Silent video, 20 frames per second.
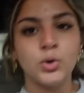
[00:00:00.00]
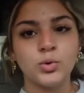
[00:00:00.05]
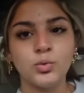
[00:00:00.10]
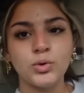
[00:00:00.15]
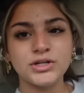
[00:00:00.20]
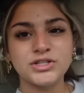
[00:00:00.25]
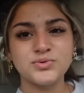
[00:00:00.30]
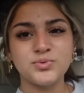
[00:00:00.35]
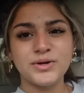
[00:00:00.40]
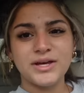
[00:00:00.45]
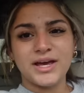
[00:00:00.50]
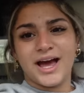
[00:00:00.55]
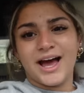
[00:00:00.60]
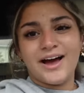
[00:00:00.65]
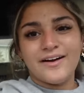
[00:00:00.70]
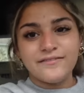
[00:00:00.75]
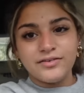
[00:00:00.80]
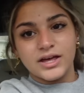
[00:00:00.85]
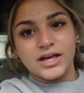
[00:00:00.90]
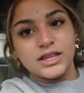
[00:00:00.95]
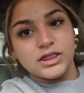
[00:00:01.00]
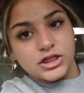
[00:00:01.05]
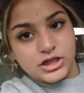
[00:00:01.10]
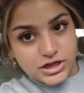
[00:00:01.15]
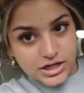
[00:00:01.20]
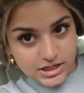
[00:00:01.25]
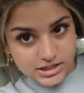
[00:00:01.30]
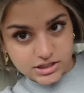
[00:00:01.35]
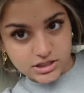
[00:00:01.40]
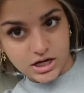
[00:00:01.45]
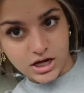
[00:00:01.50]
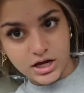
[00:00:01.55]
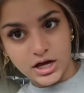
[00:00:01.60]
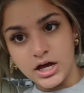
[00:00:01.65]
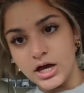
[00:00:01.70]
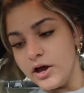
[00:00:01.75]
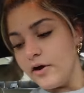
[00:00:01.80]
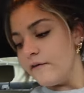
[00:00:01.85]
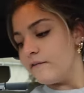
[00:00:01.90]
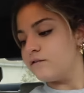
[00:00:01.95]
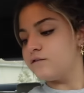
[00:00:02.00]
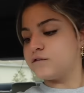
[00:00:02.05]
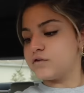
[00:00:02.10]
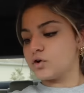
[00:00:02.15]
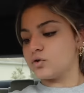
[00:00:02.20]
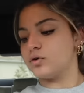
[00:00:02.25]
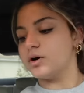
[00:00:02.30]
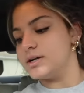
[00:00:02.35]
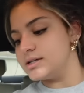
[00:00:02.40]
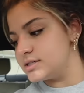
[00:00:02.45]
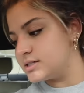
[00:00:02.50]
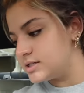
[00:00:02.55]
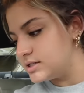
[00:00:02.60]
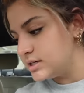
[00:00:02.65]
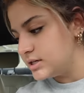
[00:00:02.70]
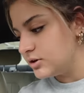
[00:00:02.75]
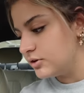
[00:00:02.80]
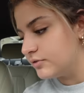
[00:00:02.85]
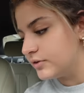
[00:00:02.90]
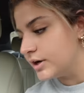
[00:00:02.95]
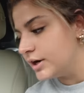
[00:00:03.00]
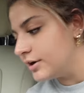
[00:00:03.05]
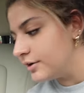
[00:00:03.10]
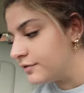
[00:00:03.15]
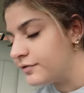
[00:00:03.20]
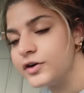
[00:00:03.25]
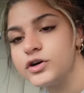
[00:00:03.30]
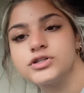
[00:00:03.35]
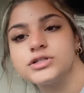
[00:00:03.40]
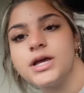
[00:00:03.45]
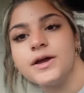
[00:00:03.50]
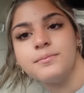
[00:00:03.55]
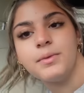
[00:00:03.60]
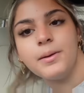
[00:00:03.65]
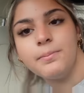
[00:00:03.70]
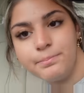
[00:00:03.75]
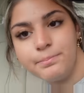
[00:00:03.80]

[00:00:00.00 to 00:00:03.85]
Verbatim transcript: what we have in this front seat over here. First, I have my